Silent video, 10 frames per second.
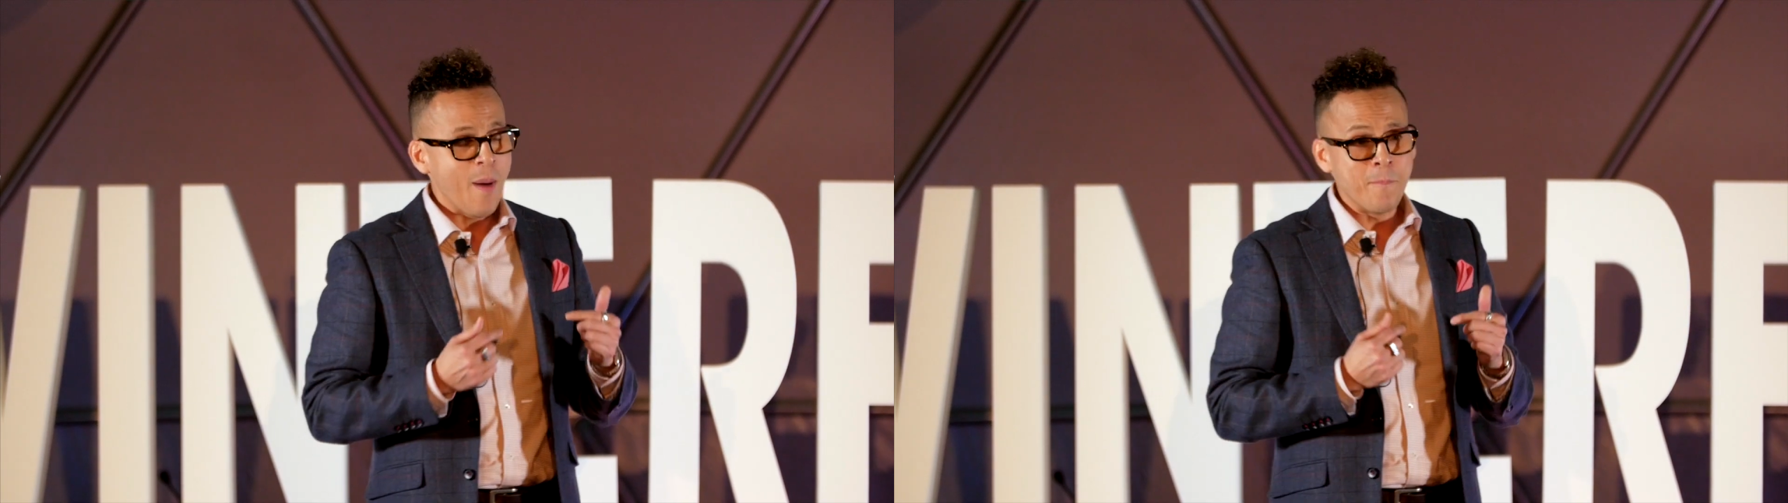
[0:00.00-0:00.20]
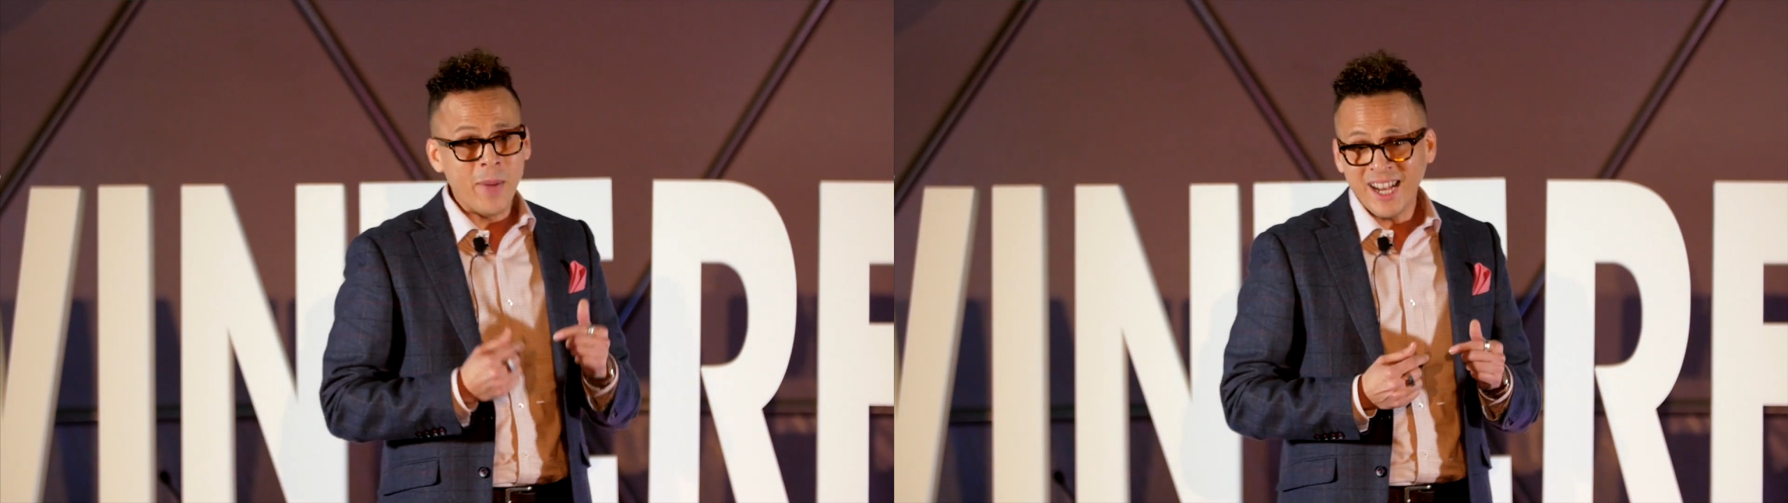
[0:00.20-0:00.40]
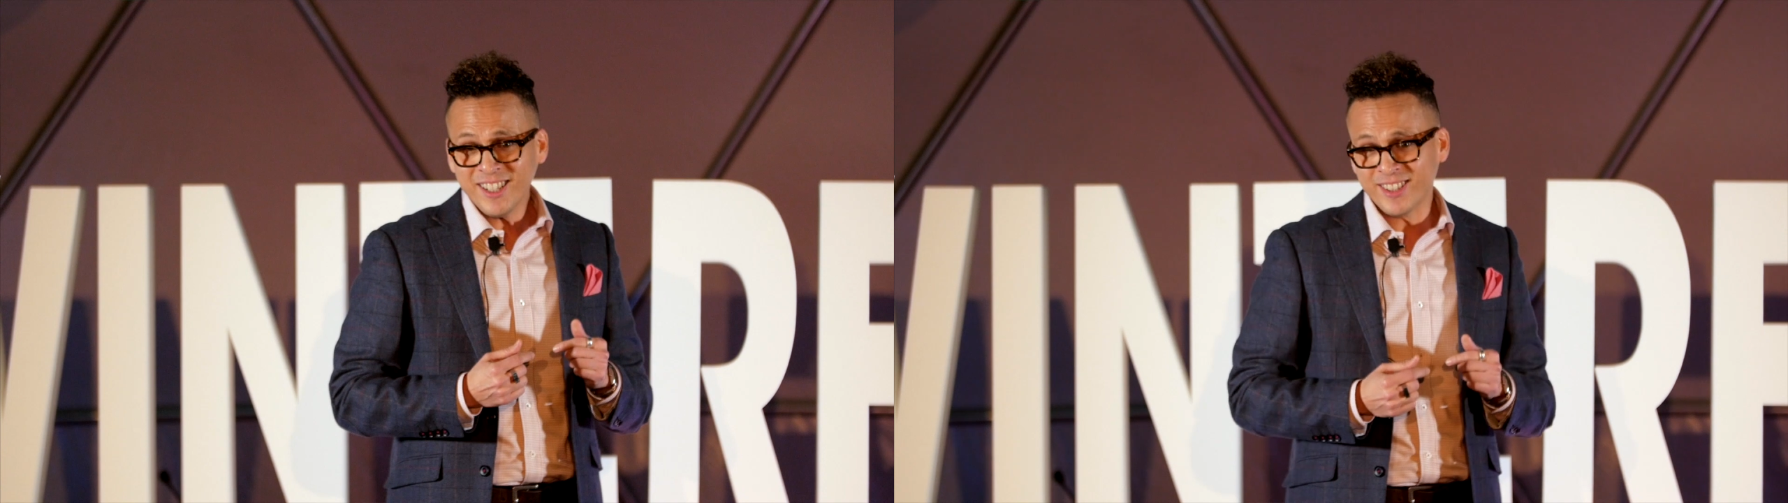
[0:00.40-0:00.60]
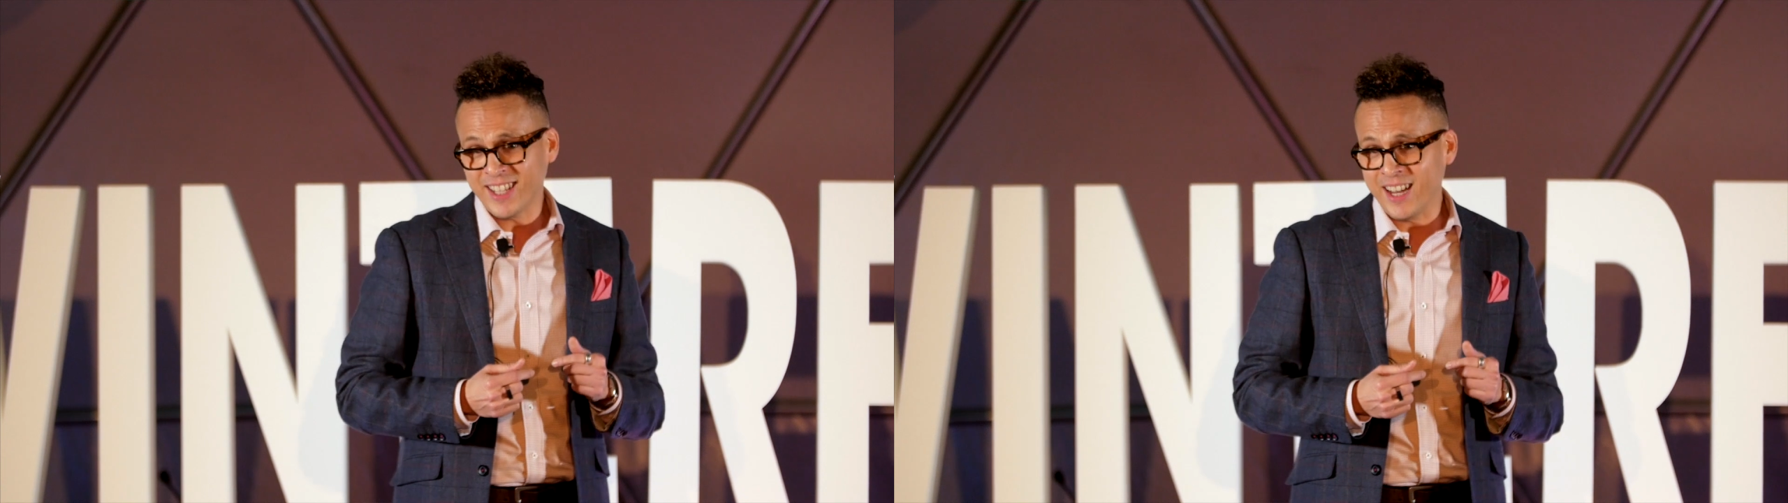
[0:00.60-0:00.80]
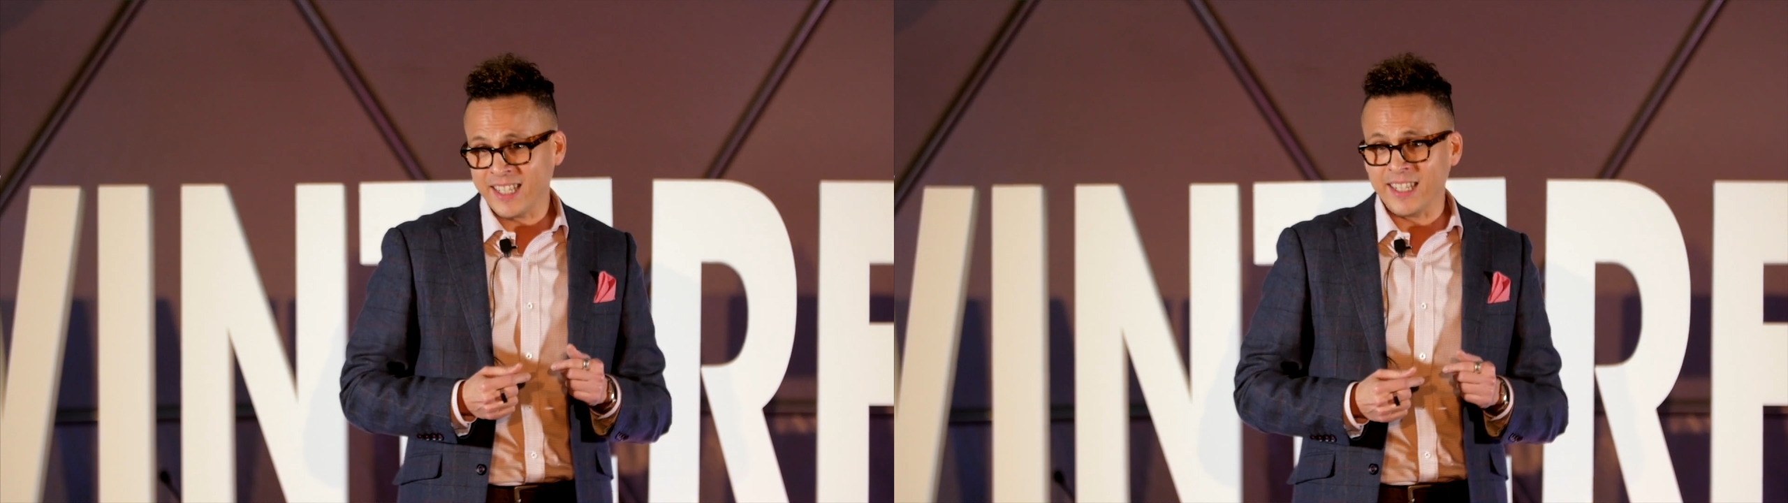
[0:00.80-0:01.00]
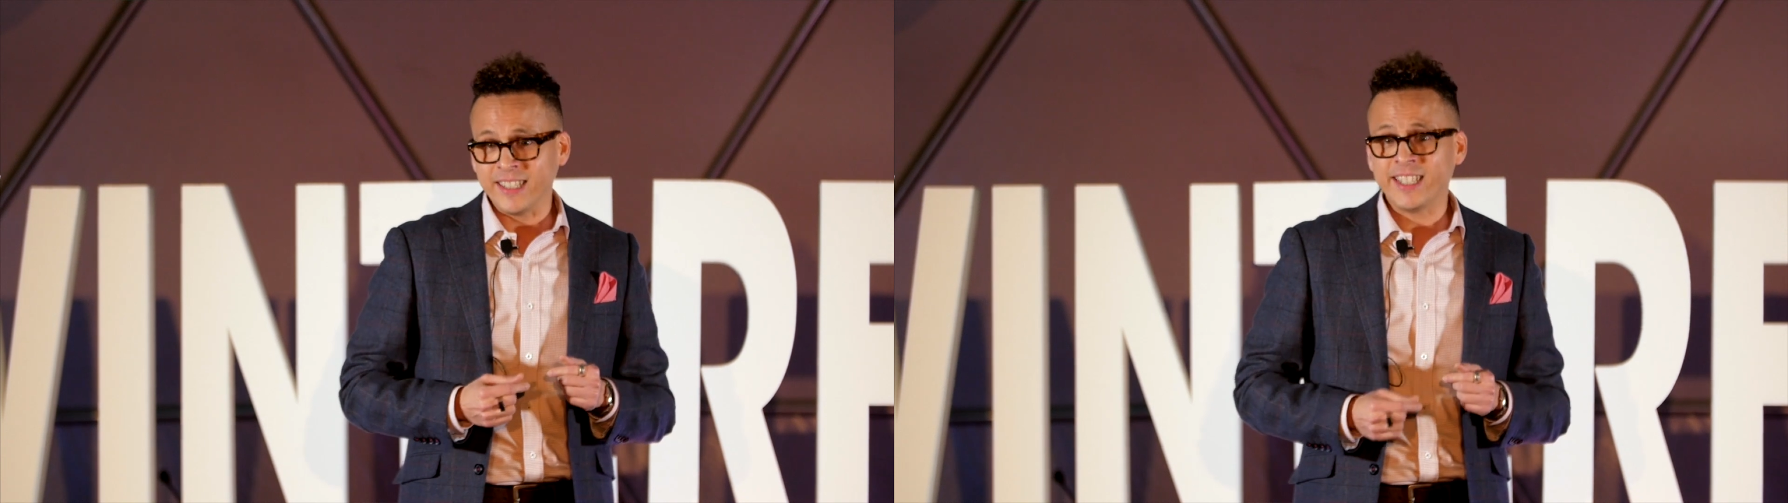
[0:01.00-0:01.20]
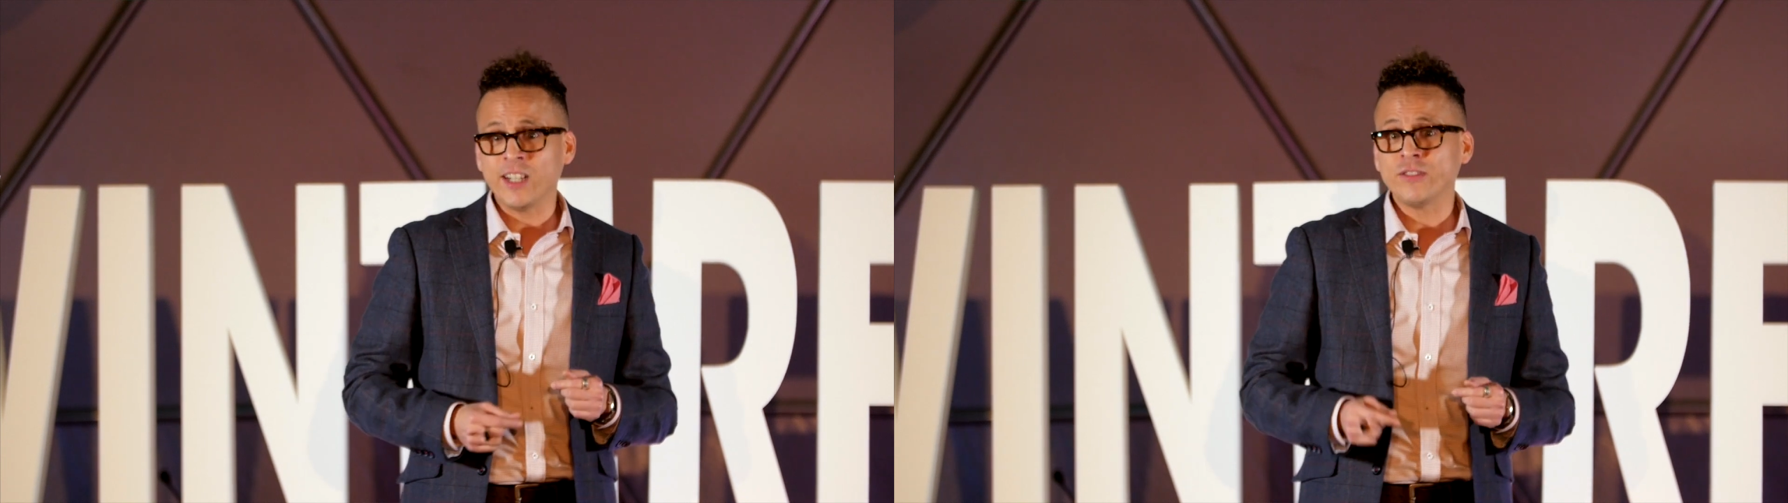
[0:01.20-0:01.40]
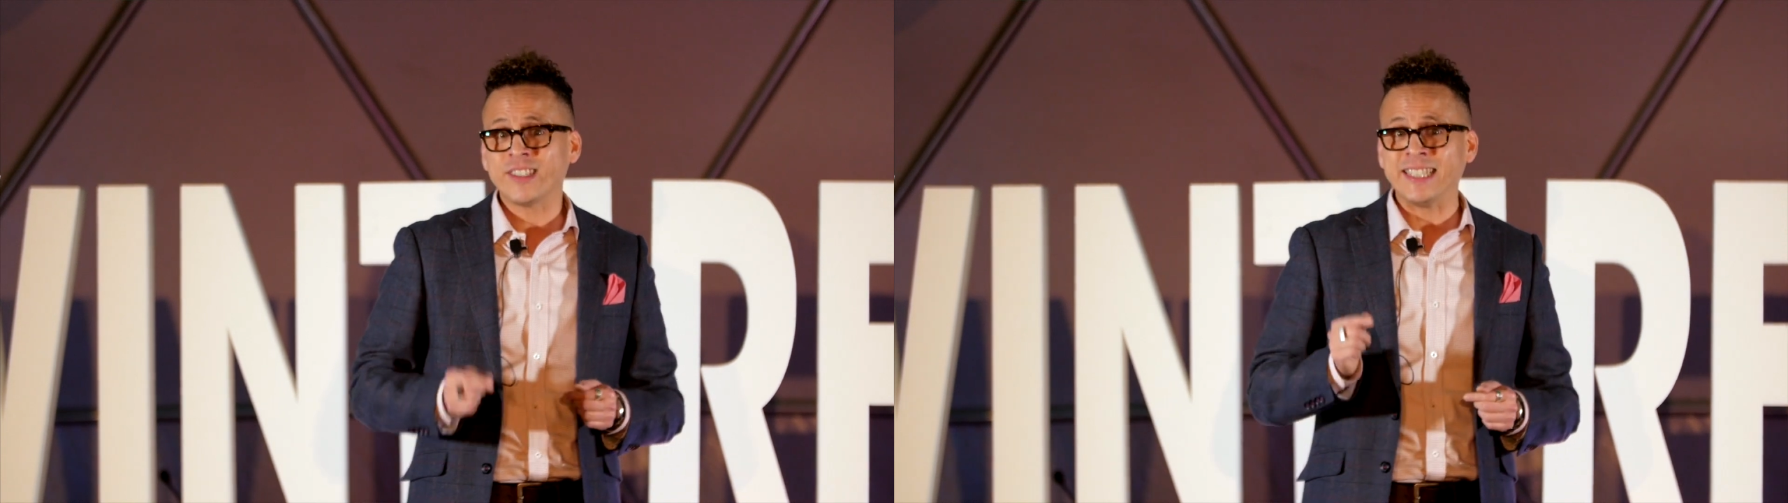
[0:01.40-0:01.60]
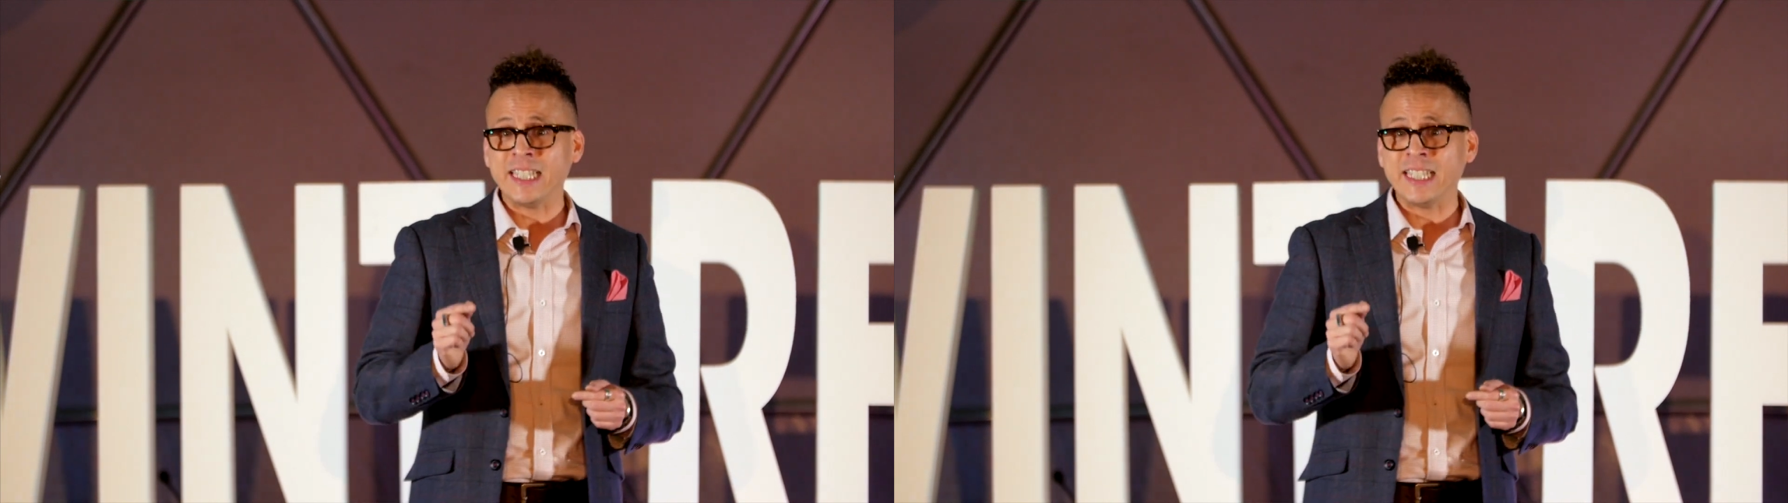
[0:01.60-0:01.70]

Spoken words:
My study delves